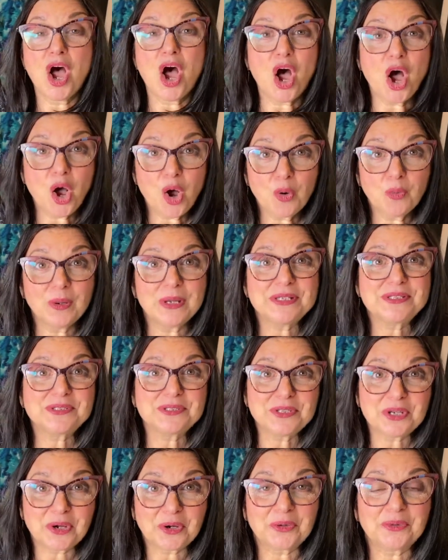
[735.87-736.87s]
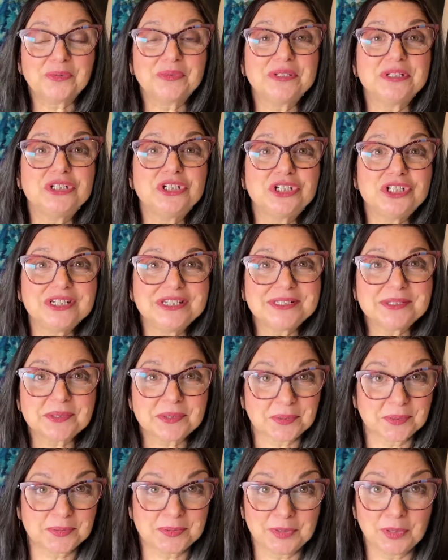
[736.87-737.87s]
always know that
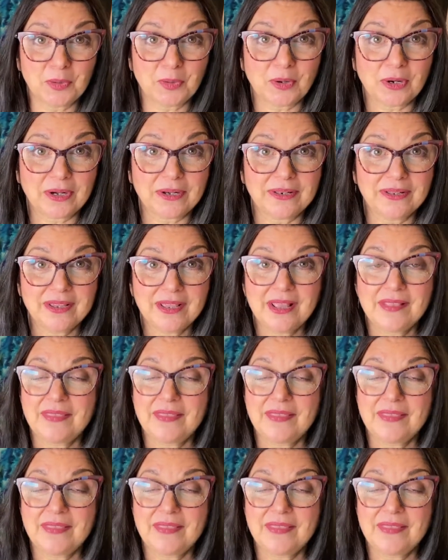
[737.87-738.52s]
Jesus was Lord.